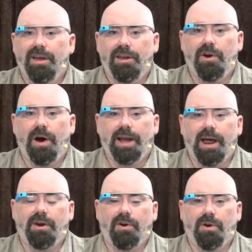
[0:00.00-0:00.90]
I
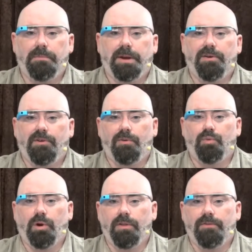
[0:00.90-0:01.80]
got hurt because I was
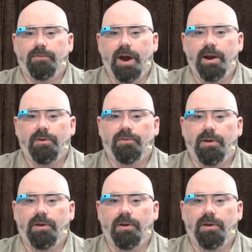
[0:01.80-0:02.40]
working the fryers